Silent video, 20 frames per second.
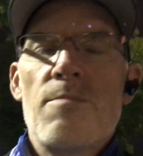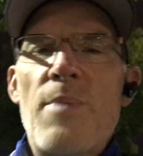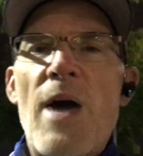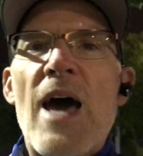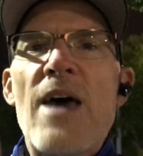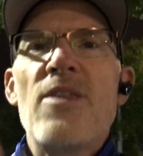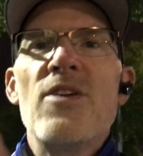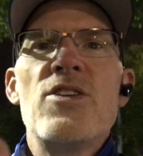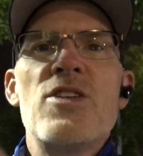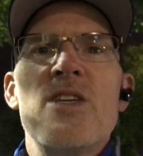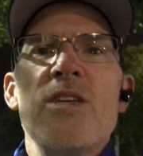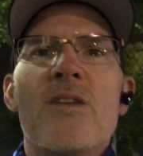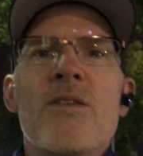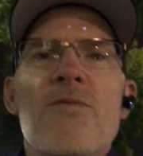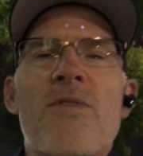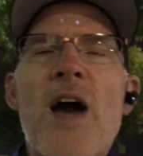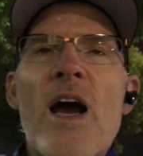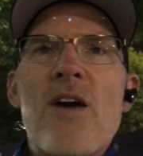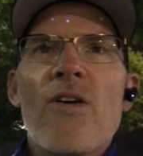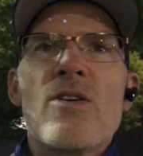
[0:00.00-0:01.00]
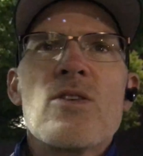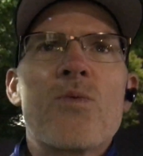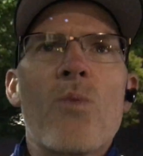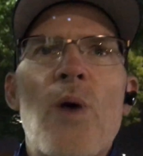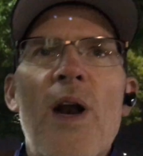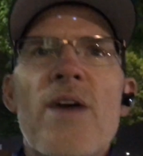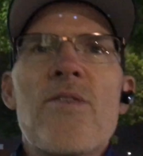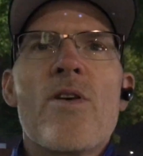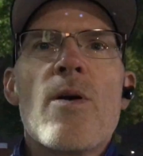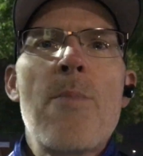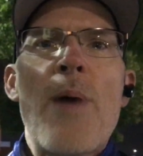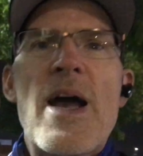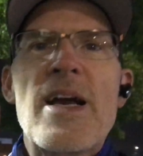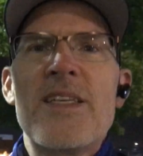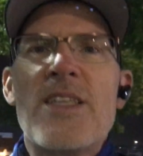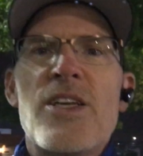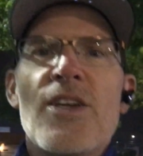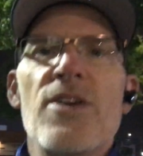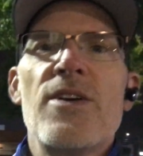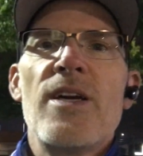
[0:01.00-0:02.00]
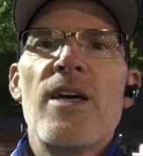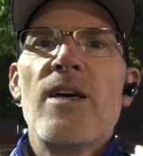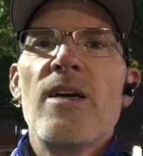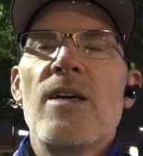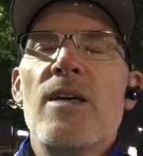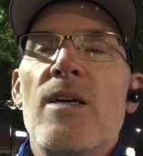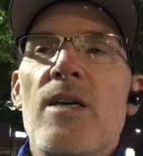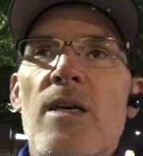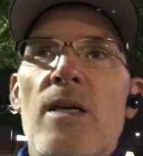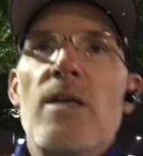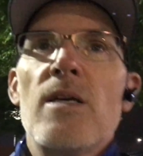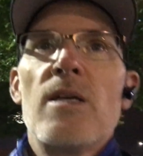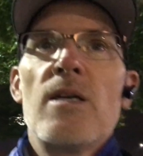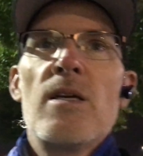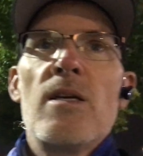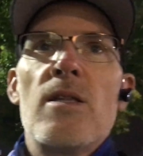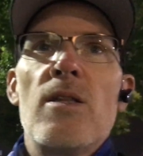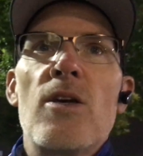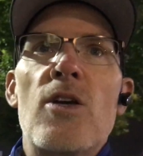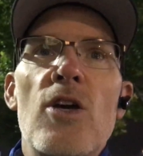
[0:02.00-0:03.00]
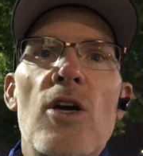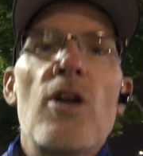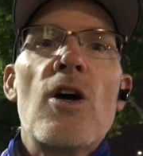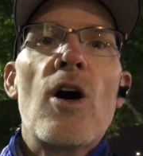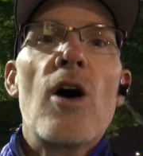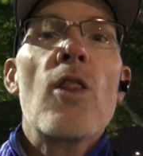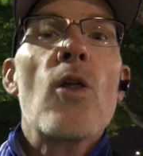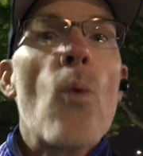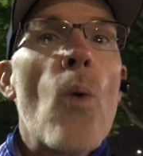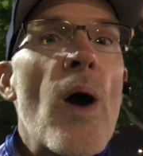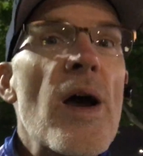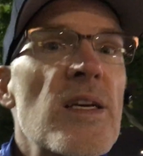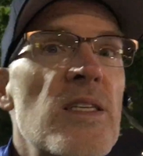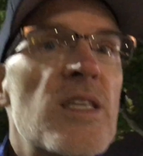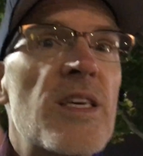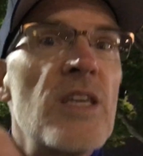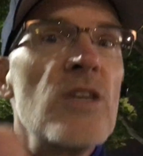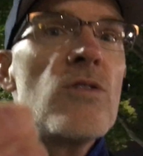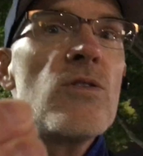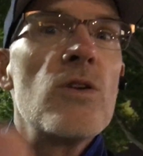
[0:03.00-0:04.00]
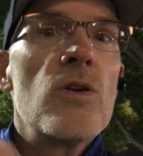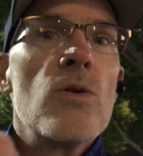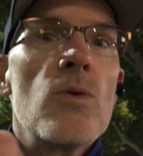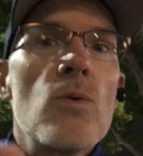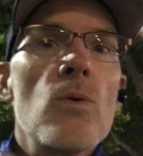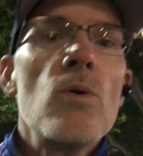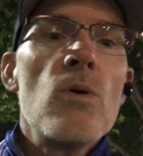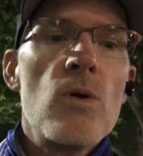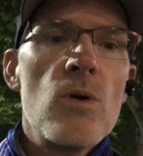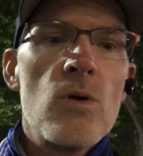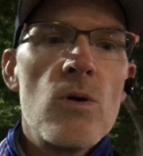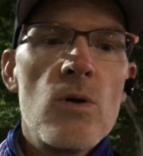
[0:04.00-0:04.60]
pathogen, virus, whatever, bacteria that could otherwise kill you